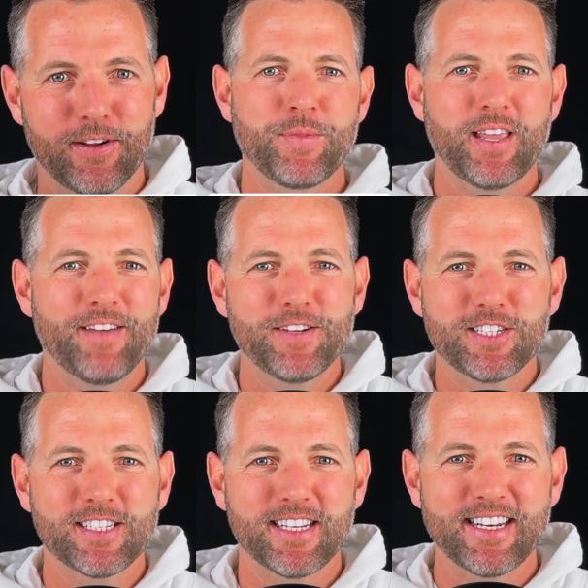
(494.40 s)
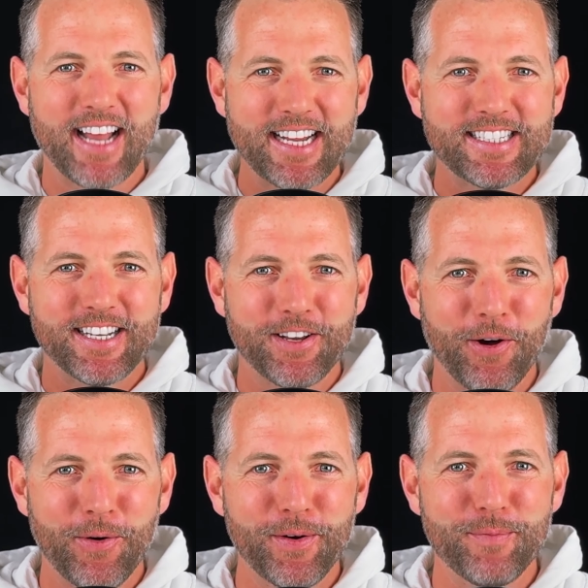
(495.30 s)
If it's just a nice to
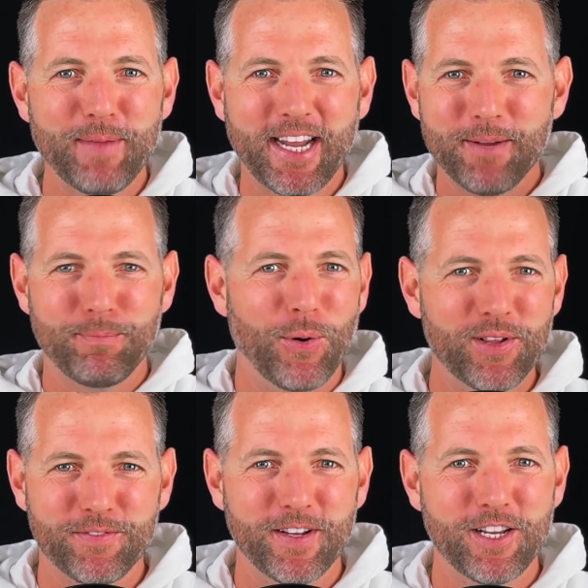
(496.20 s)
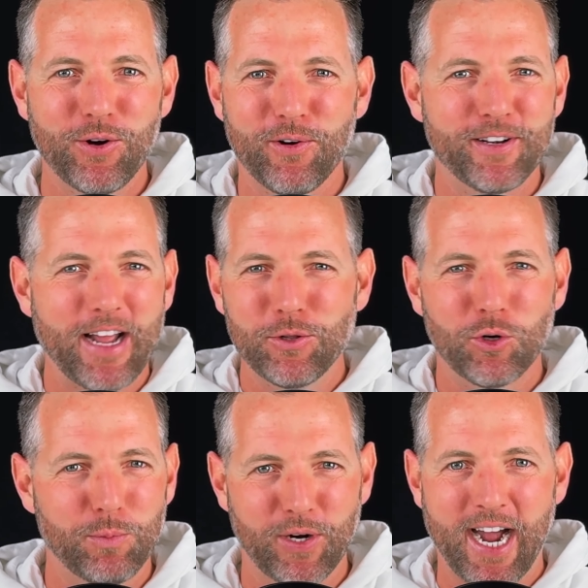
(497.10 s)
know, make it a bonus video or a
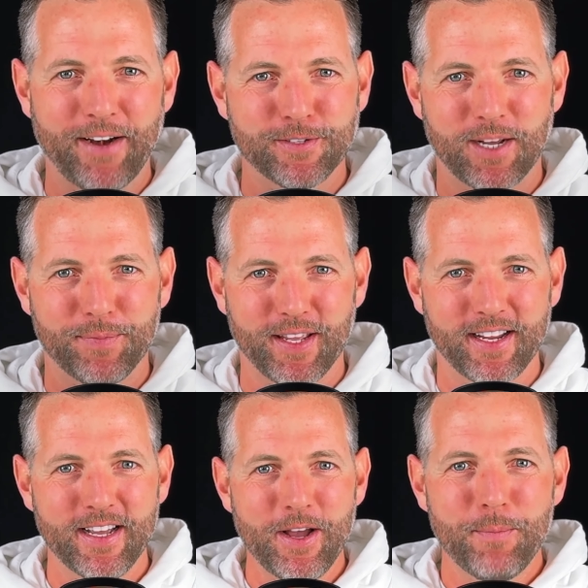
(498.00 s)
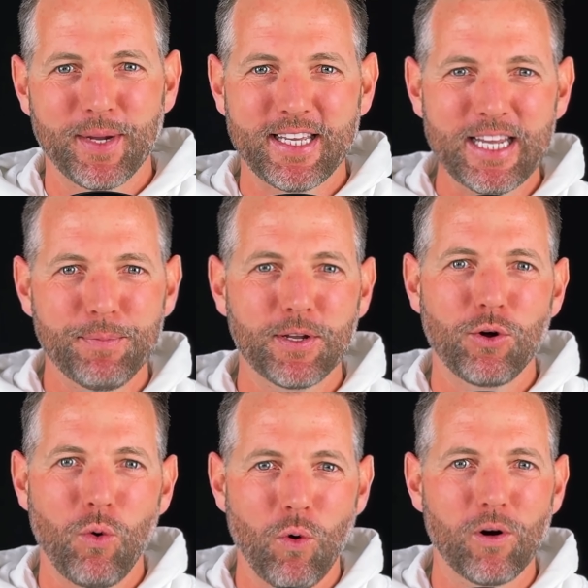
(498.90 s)
downloadable guide or something. But keep the
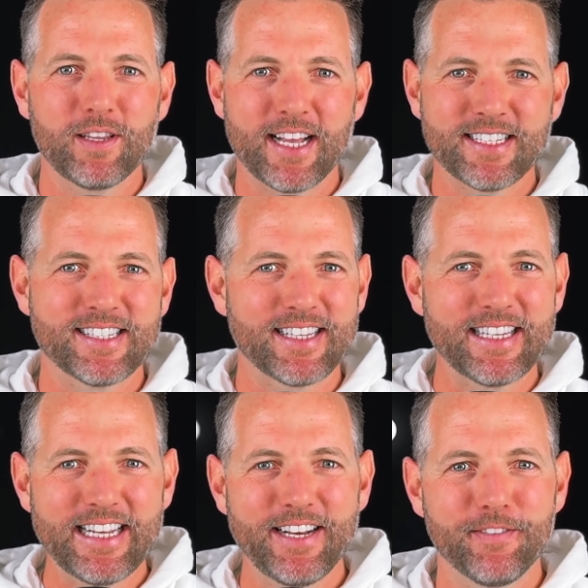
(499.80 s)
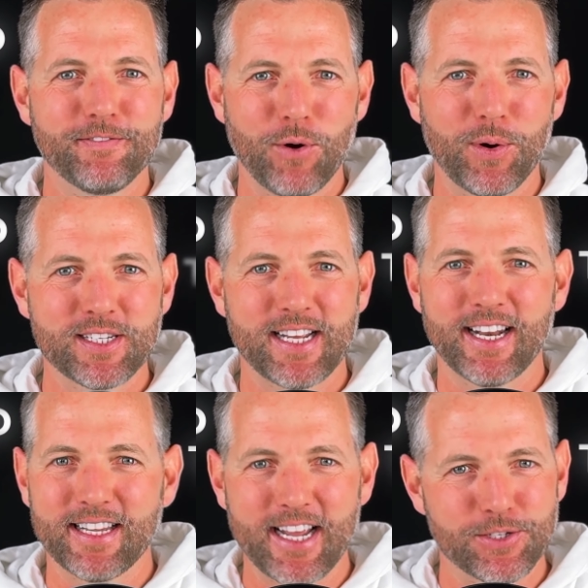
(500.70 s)
core lessons lean, focused,
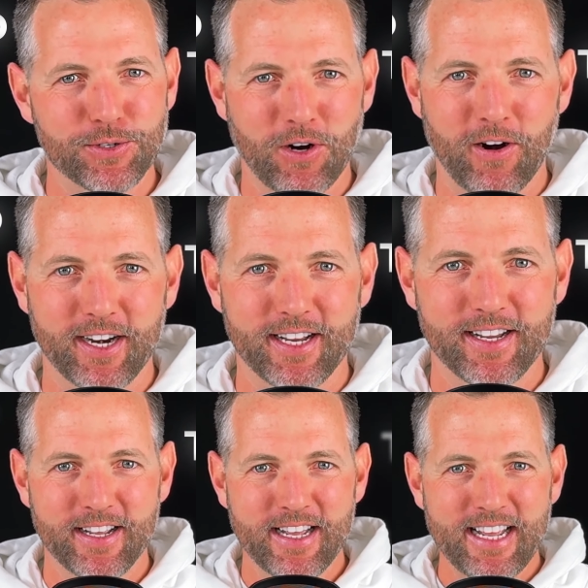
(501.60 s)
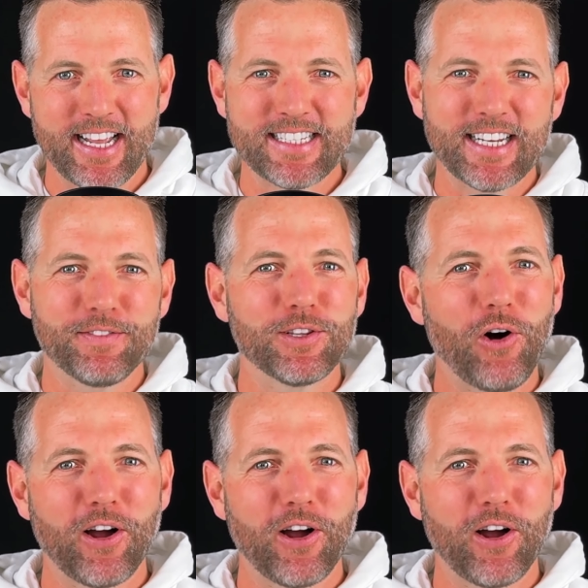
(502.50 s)
and laser targeted. Instead of long